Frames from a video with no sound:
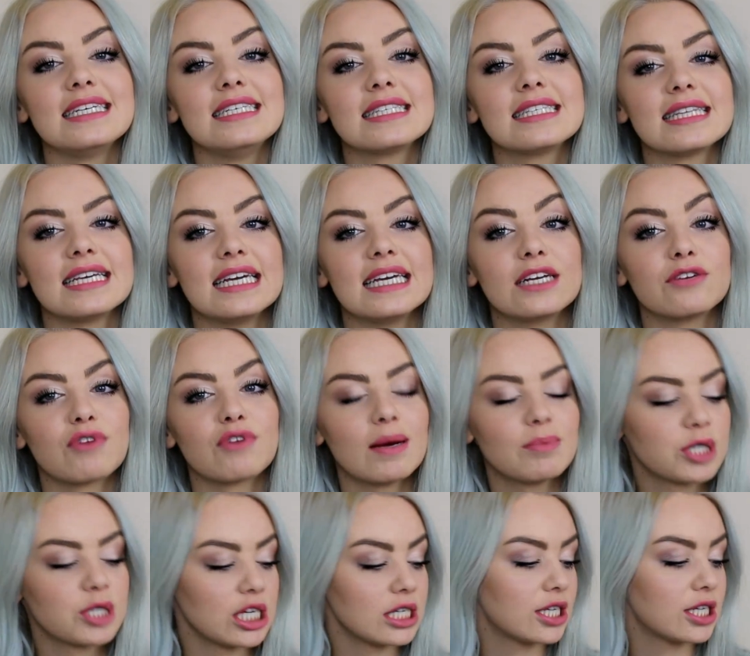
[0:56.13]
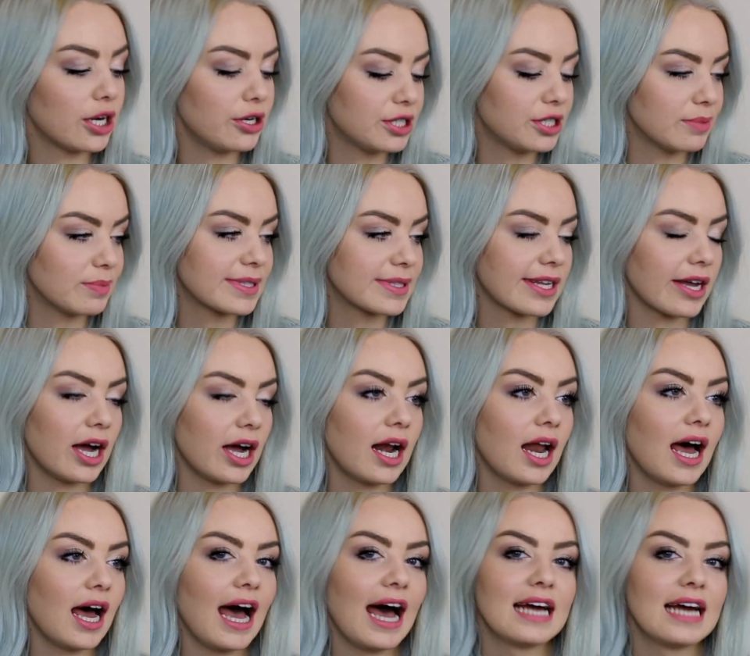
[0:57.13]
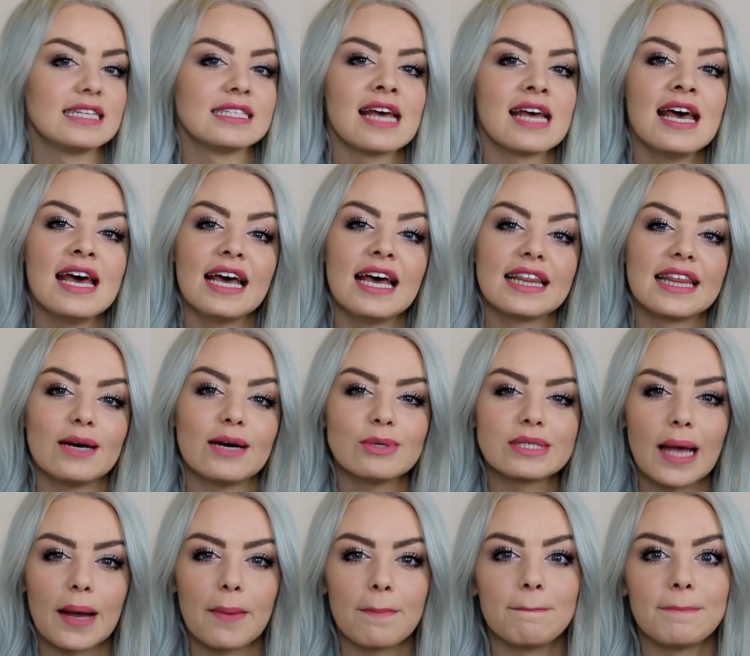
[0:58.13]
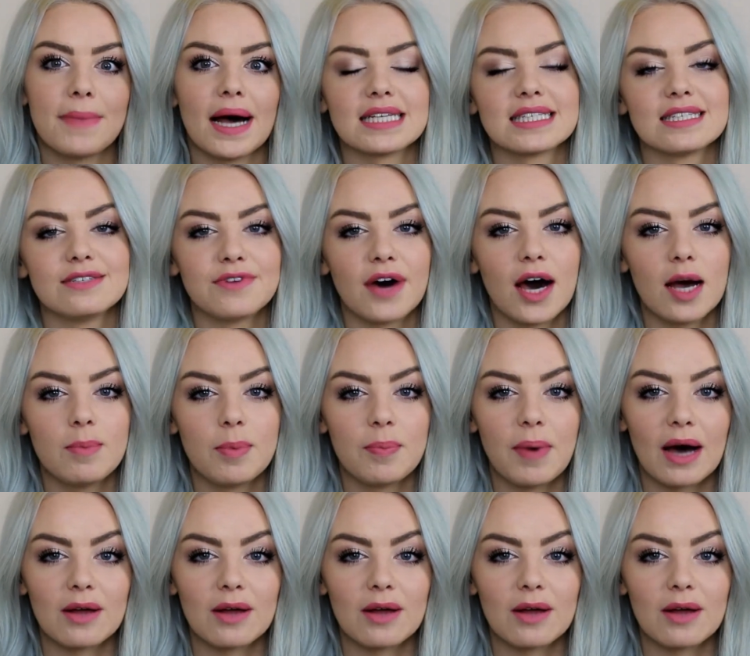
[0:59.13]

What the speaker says: It's the Enrapture Totem Styler, and there was like massive hype